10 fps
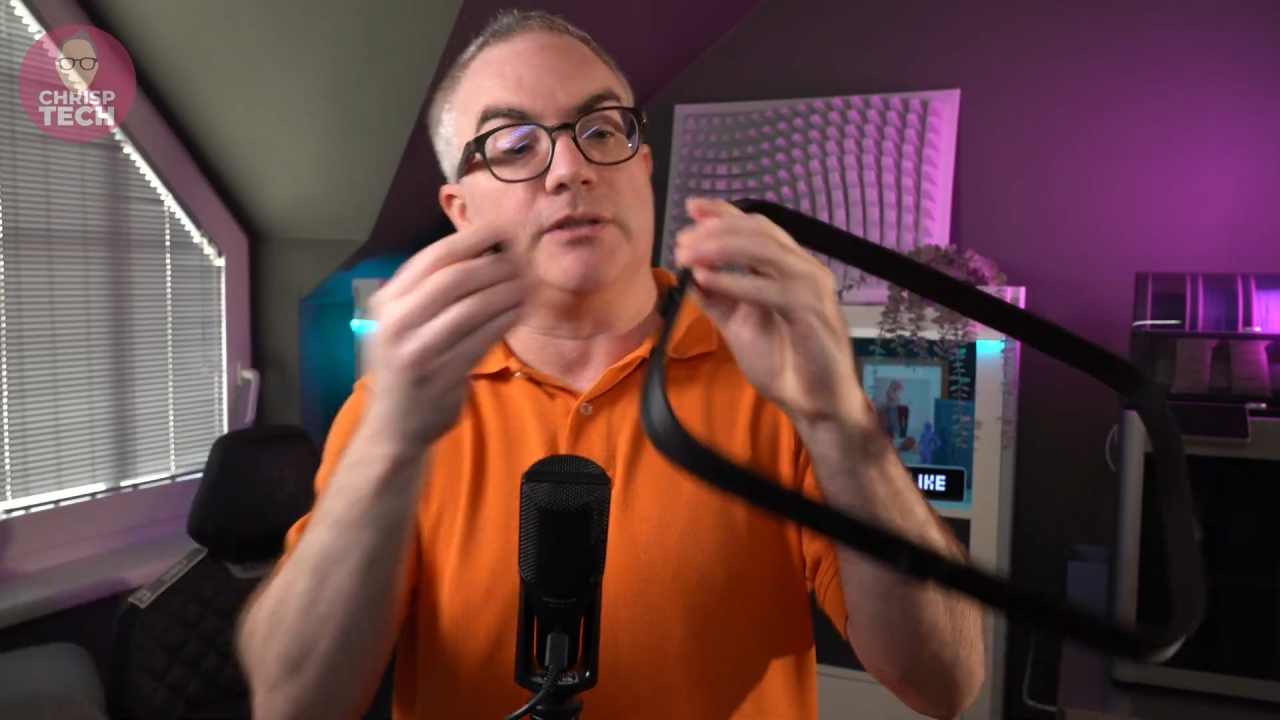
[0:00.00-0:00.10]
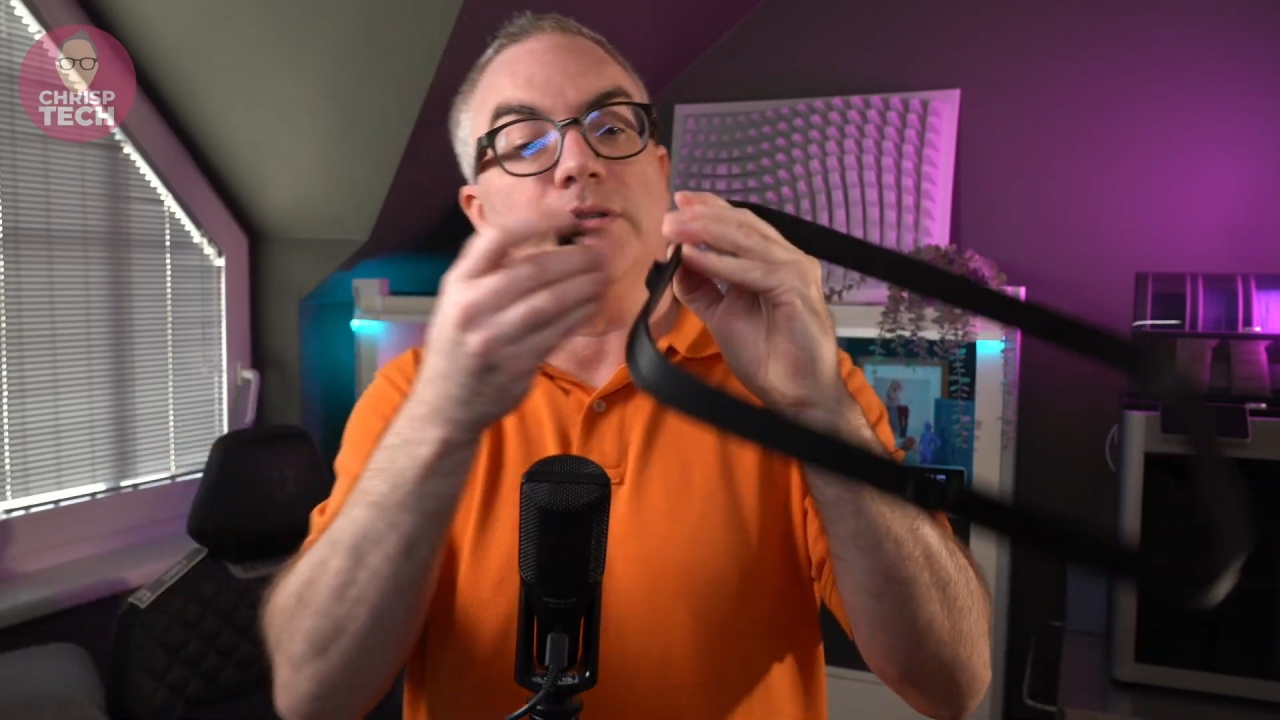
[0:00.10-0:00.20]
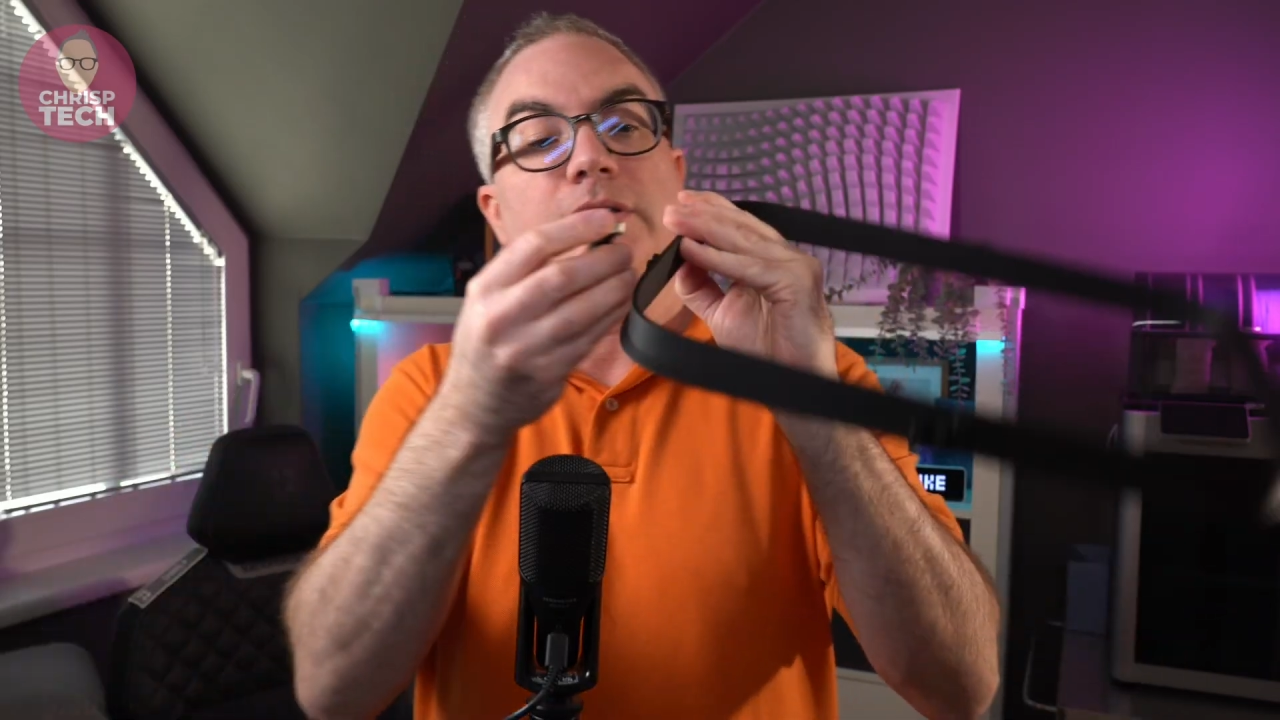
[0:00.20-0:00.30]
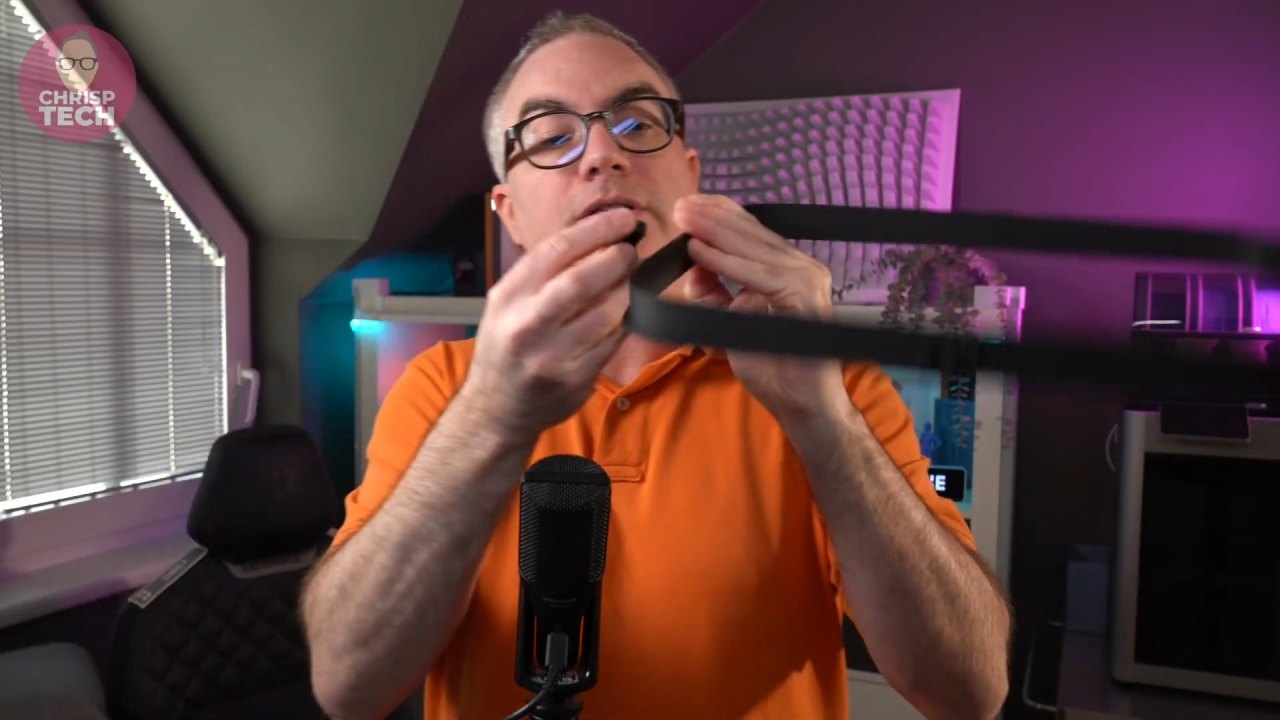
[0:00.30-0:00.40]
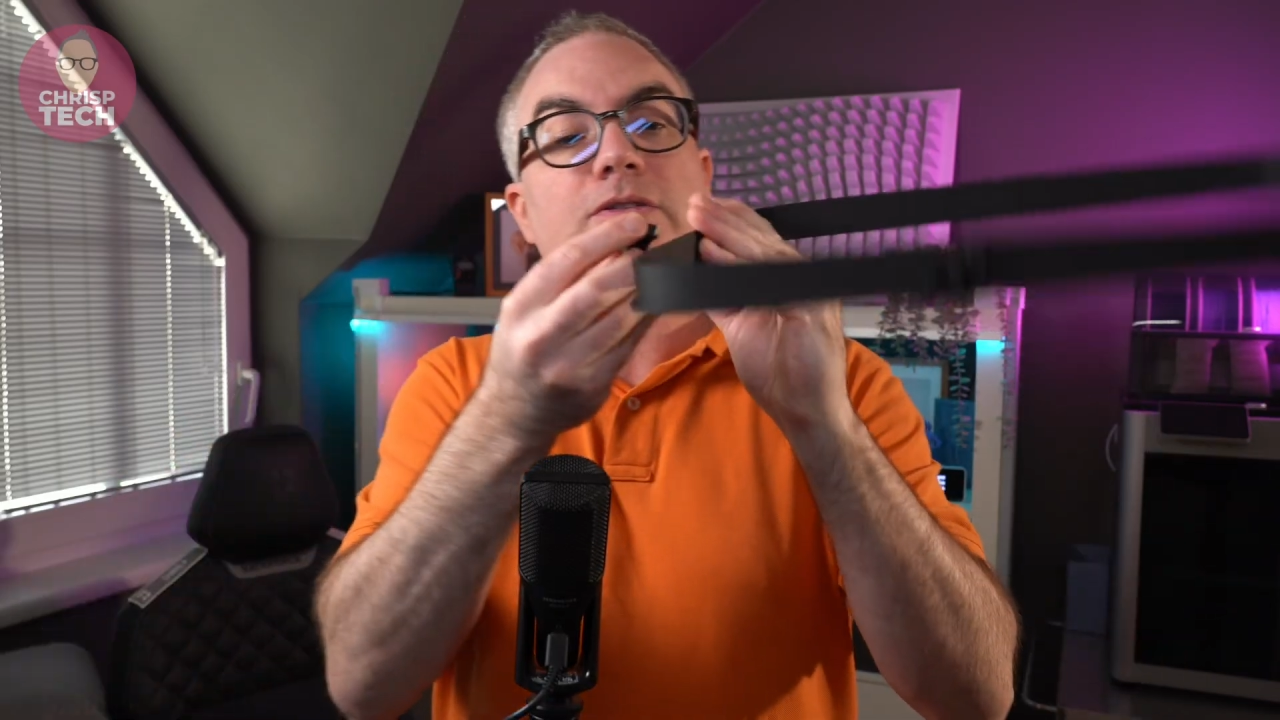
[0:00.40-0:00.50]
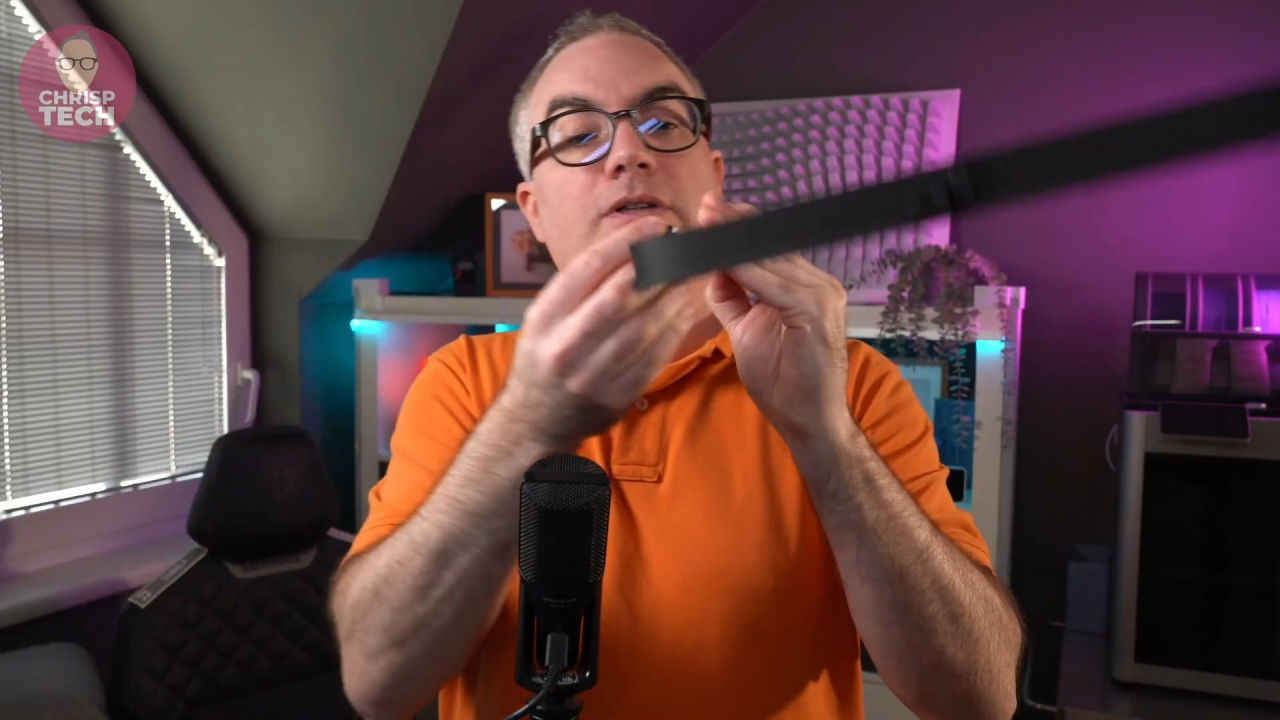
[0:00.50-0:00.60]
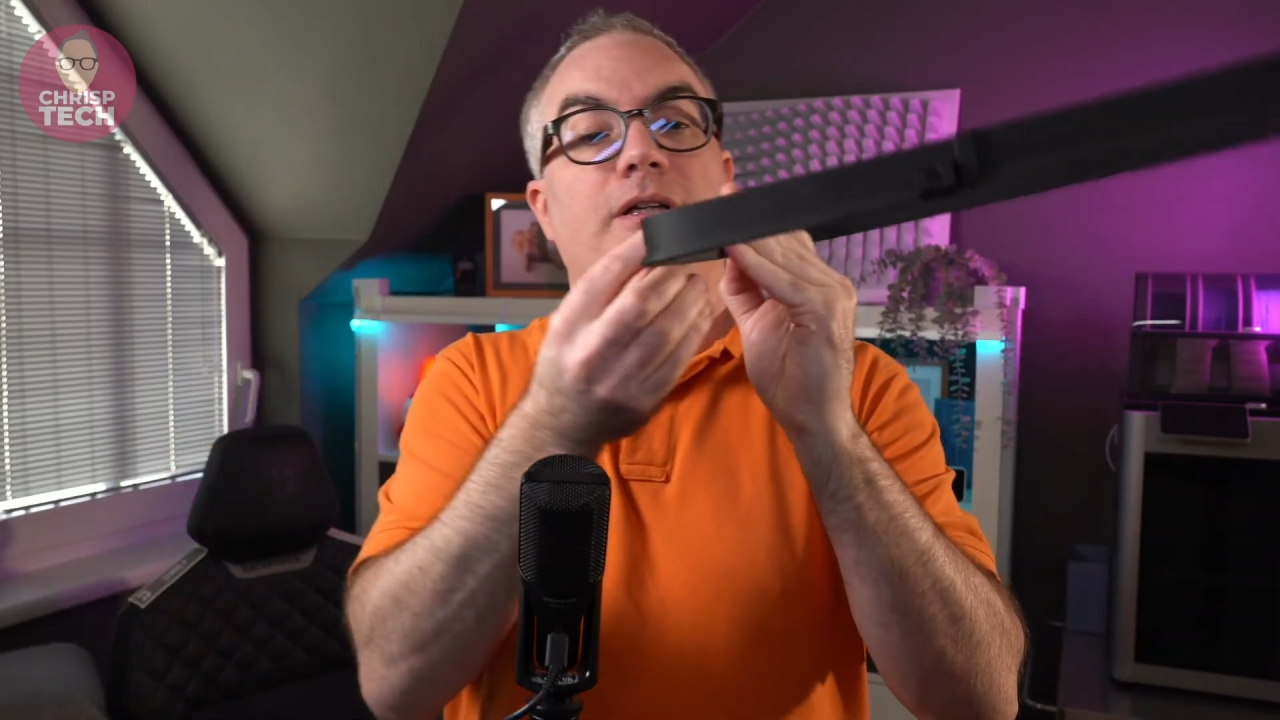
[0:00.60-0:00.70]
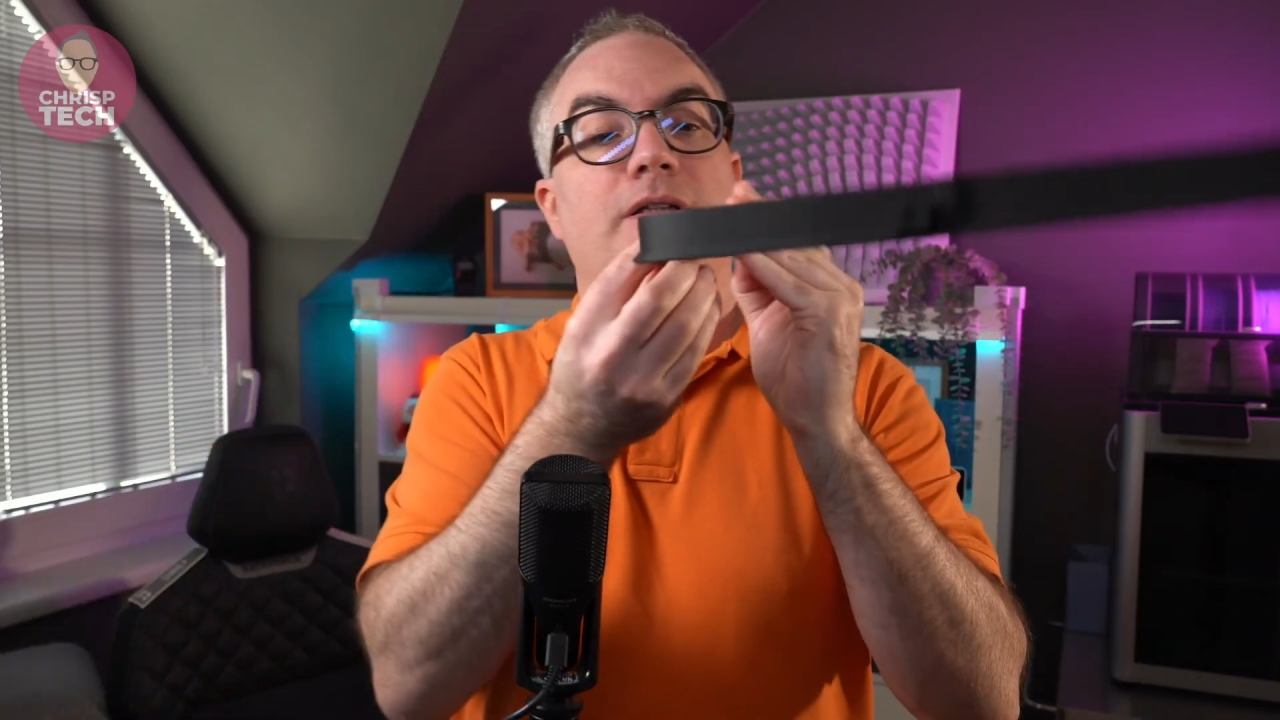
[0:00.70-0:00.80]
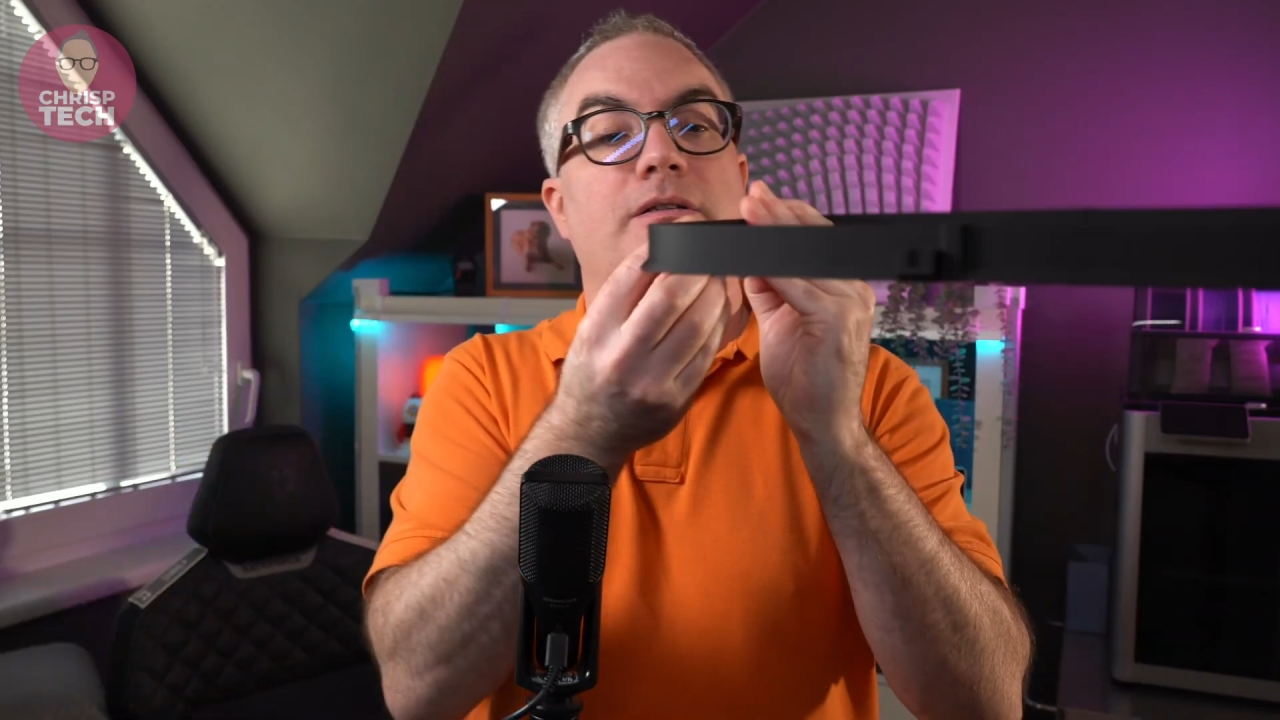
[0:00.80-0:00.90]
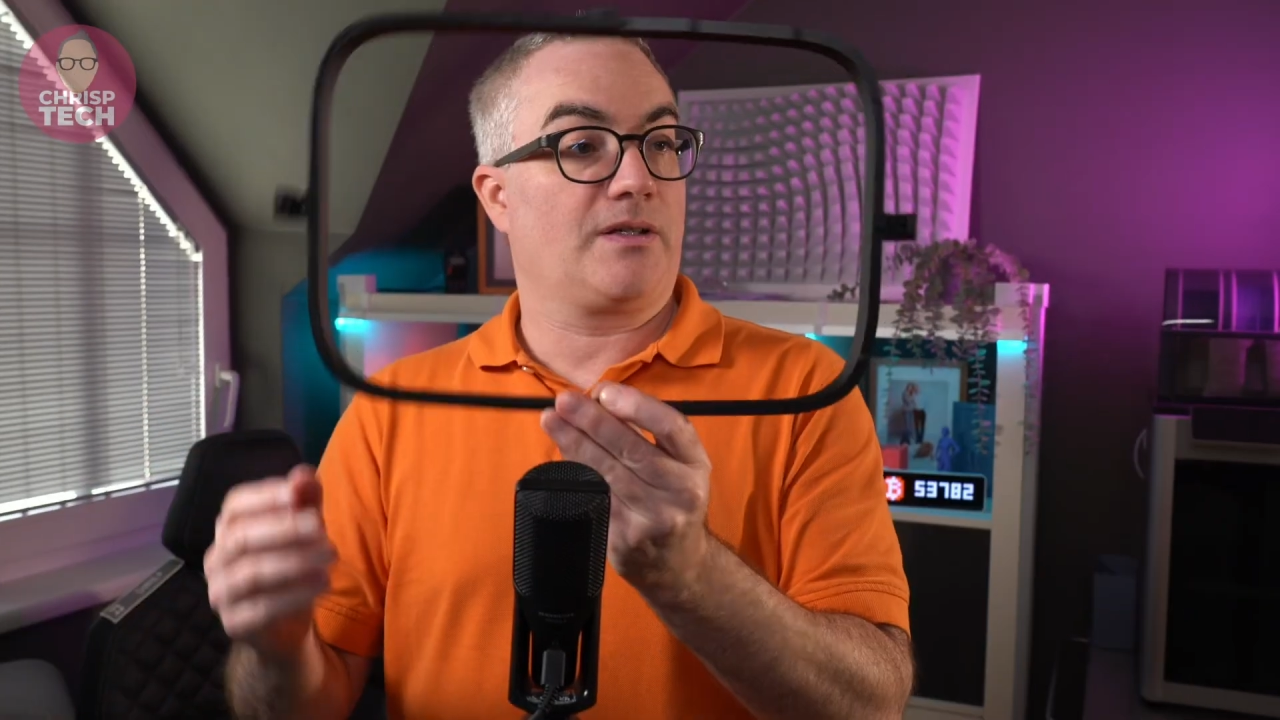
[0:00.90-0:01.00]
on this side,